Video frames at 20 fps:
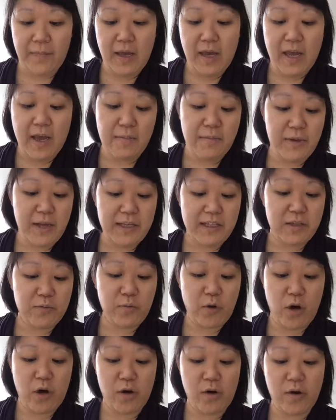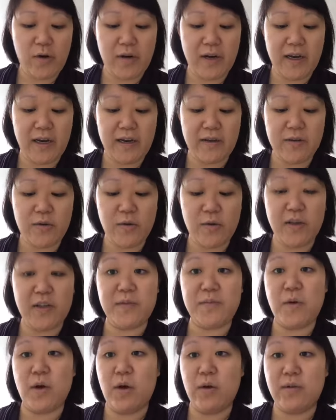It places priority to these
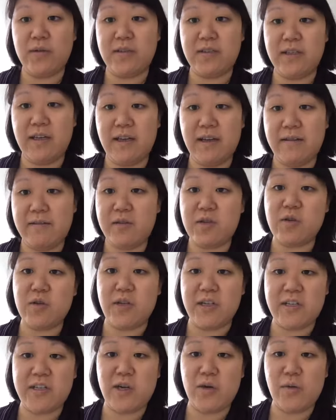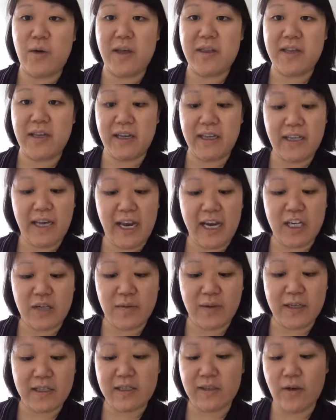posts to generate the
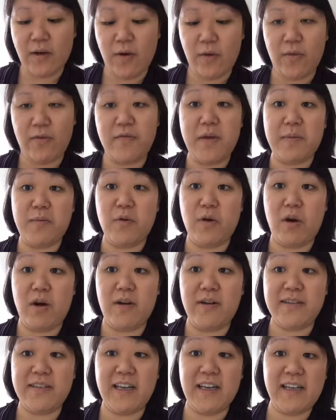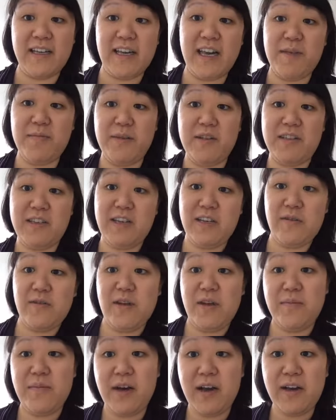engagement. So people are all saying like Happy Cinco
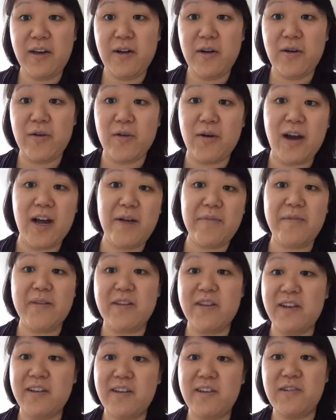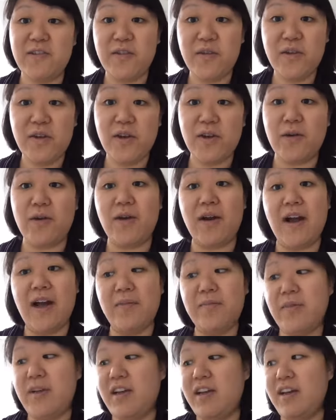de Mayo or Happy Chinese New Year or
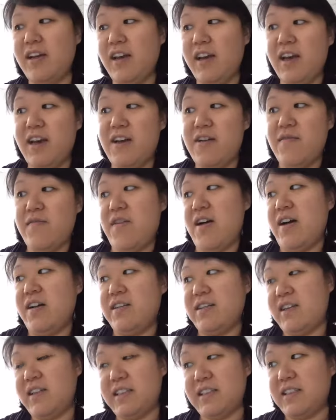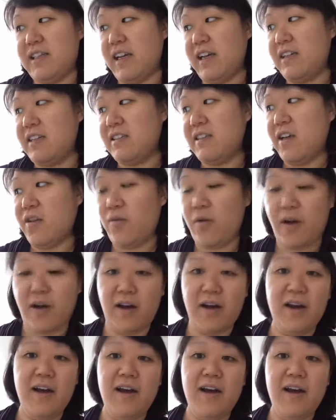Happy Valentine's Day, etc.